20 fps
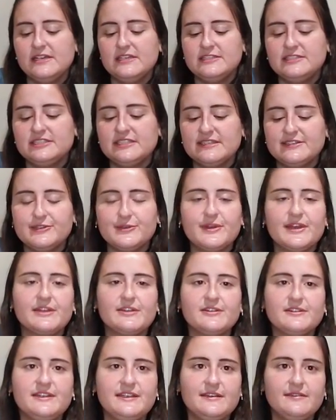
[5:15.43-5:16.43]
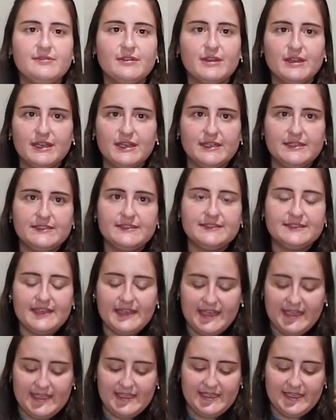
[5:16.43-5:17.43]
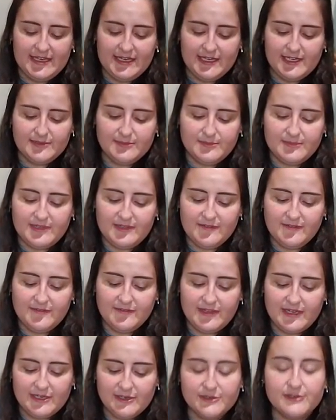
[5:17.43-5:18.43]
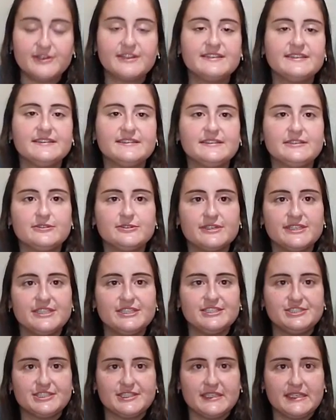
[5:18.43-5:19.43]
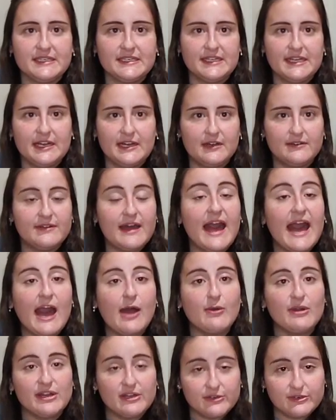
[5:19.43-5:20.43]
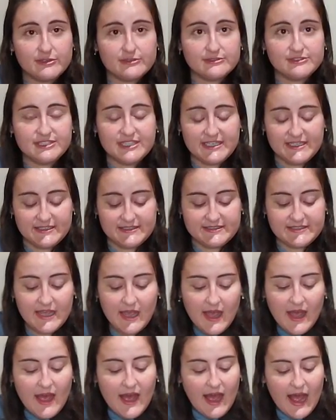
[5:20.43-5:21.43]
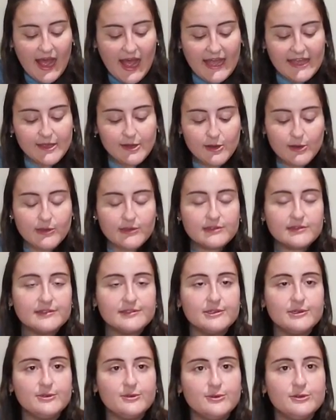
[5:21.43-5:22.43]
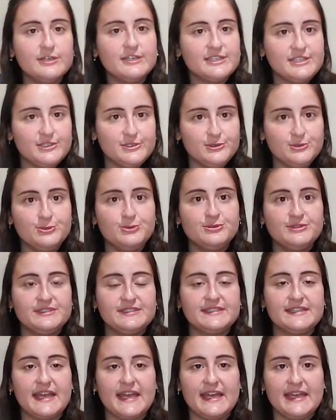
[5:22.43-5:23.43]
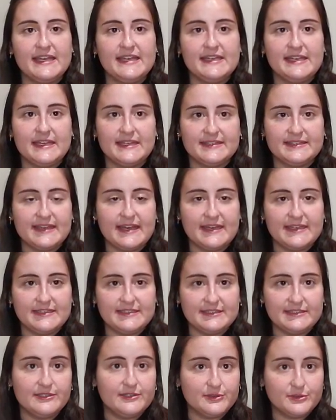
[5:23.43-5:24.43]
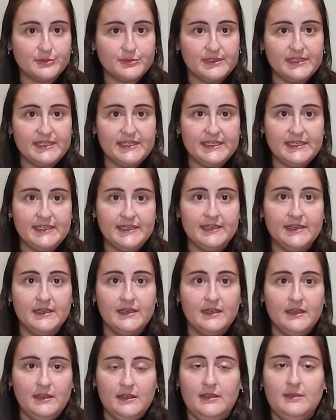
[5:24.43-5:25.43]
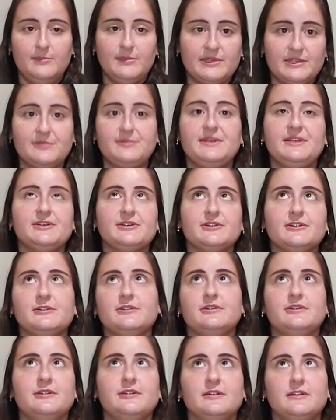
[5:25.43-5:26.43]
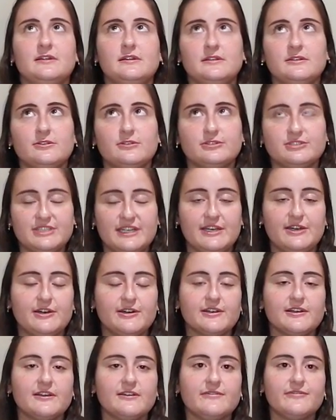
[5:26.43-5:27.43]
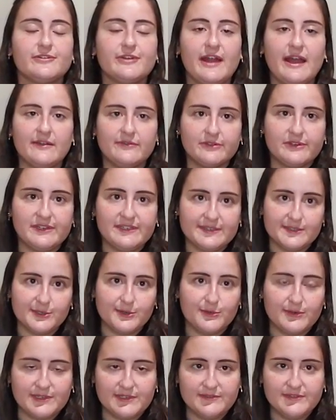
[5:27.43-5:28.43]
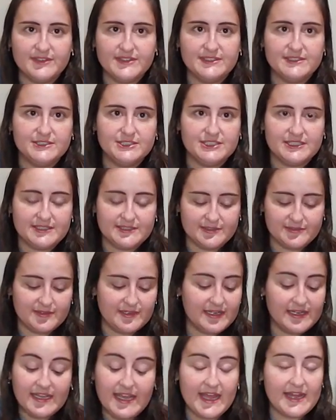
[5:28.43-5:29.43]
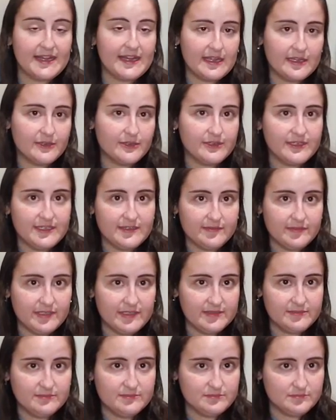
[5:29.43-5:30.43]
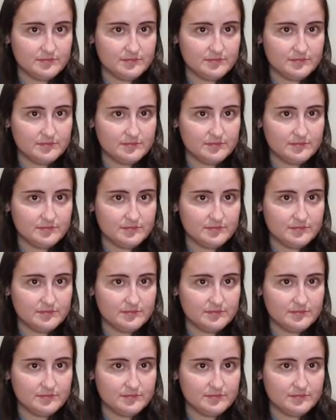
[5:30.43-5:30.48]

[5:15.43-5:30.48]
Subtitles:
just so I could give it a fair consideration of how it crochets. I also used a size 3mm crochet hook for every single one of these, just so that, again, I could give it